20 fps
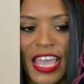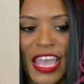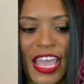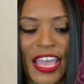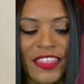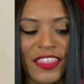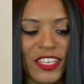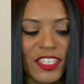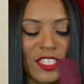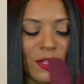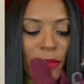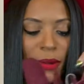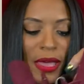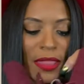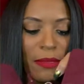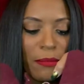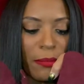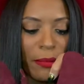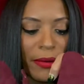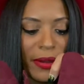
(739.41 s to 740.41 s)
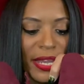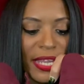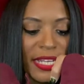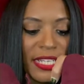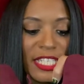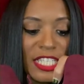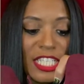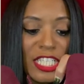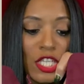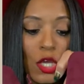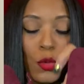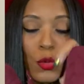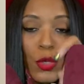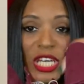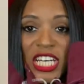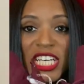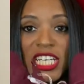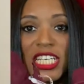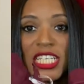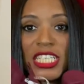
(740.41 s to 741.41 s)
And these are by the brand
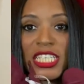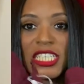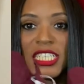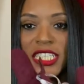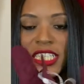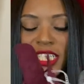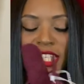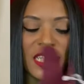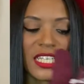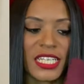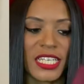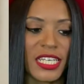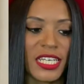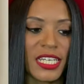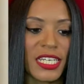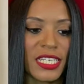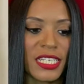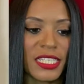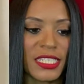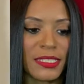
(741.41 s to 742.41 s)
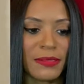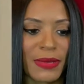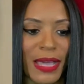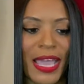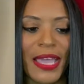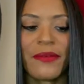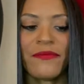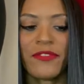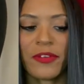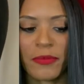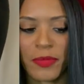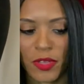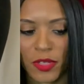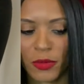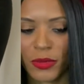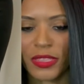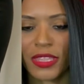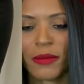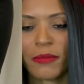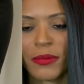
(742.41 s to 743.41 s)
Soda. Um, I am familiar
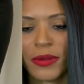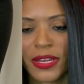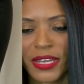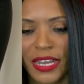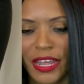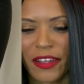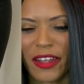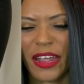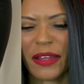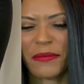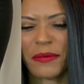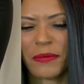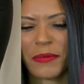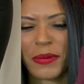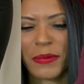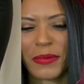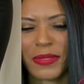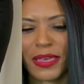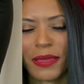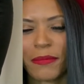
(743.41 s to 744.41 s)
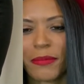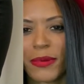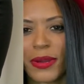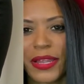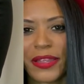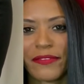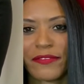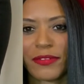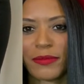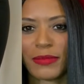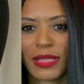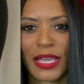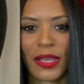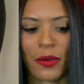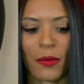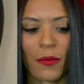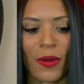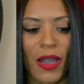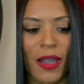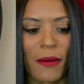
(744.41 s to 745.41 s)
with that brand. I, I, remember that brand from like a
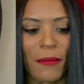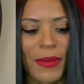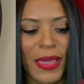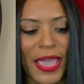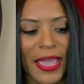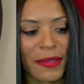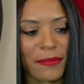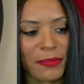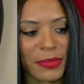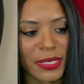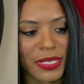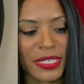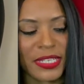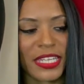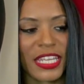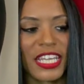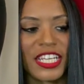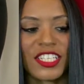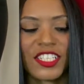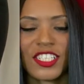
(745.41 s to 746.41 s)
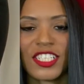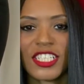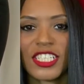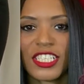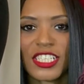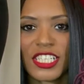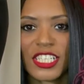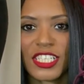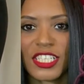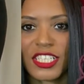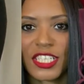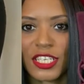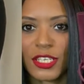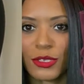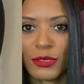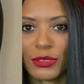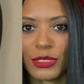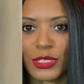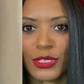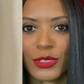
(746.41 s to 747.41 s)
while back, but it's just these
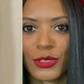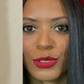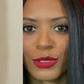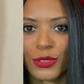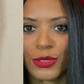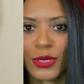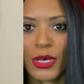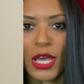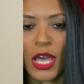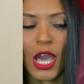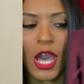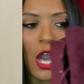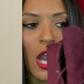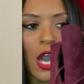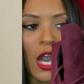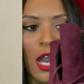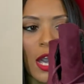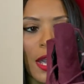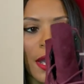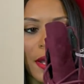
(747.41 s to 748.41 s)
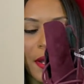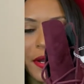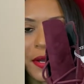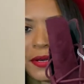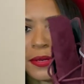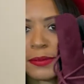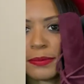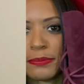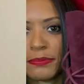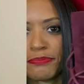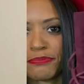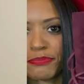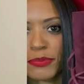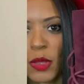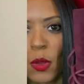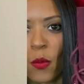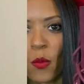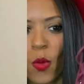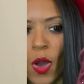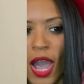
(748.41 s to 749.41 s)
cute little um,
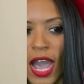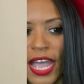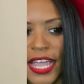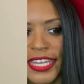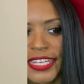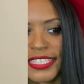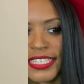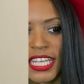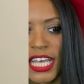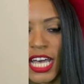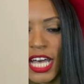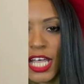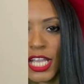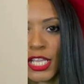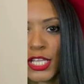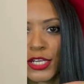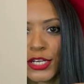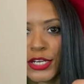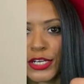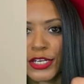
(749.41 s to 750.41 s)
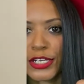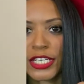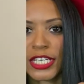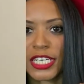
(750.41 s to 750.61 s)
wine colored,